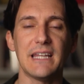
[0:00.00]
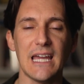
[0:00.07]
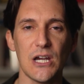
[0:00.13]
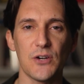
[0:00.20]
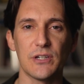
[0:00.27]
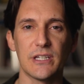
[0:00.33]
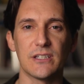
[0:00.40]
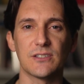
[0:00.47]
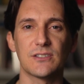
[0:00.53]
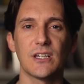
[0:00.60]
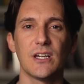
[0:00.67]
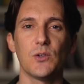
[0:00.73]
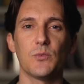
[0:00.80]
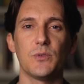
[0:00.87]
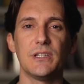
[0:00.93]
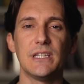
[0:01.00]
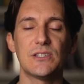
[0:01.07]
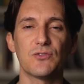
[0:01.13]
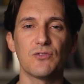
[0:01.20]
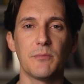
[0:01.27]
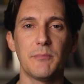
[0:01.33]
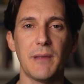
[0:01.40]
areas we need
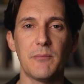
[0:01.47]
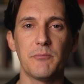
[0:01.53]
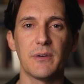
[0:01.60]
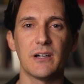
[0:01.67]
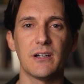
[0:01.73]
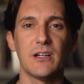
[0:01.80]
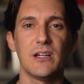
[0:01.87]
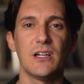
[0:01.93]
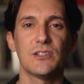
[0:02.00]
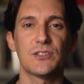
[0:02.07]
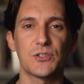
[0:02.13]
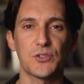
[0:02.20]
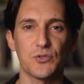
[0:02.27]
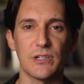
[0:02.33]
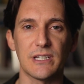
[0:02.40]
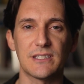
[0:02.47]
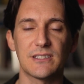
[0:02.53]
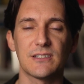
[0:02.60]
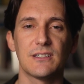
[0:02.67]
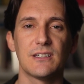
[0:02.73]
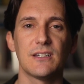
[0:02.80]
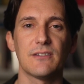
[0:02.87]
to remember to treat
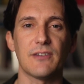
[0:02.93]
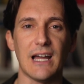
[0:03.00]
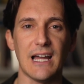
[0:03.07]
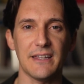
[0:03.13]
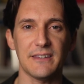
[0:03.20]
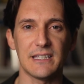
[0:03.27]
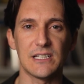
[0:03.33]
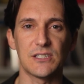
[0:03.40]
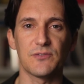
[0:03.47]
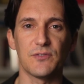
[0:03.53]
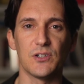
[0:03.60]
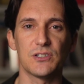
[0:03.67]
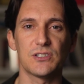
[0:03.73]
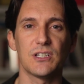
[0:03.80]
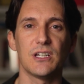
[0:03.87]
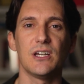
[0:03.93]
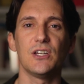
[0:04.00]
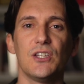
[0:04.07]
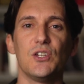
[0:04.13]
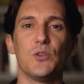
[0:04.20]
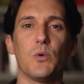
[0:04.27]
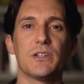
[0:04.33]
for athlete's foot.
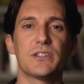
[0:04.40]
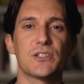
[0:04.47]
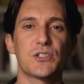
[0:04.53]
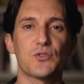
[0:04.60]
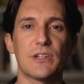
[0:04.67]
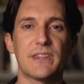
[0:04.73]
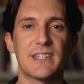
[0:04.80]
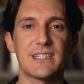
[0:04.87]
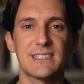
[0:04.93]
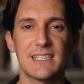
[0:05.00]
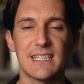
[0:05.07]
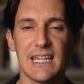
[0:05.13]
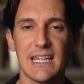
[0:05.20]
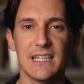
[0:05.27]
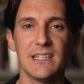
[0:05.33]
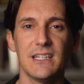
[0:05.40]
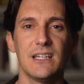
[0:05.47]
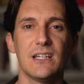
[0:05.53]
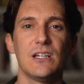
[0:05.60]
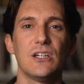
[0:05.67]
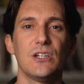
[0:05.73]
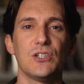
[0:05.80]
You want to treat the skin,
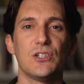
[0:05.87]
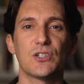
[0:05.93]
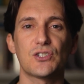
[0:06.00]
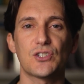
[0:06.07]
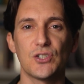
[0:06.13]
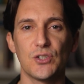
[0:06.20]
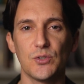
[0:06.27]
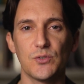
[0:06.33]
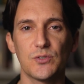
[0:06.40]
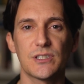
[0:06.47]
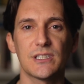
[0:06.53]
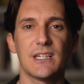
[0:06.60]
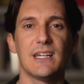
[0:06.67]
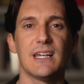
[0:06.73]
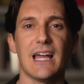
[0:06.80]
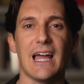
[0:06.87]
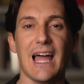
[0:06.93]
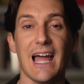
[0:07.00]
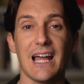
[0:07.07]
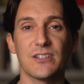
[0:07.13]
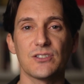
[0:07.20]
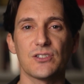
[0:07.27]
your shoes,
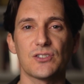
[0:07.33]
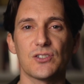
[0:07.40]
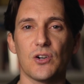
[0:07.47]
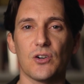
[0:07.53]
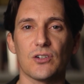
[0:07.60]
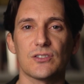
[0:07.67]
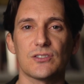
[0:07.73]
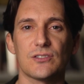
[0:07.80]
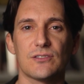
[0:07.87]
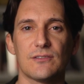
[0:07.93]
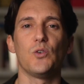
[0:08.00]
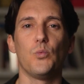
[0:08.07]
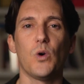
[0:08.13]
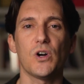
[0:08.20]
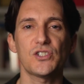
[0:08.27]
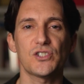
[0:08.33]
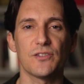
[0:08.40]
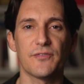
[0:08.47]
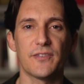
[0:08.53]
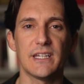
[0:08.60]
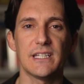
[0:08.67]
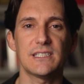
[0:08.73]
and your socks. Wash your
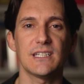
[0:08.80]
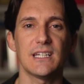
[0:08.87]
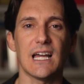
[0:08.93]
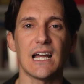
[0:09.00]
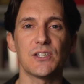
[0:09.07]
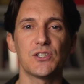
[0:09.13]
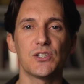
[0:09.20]
feet and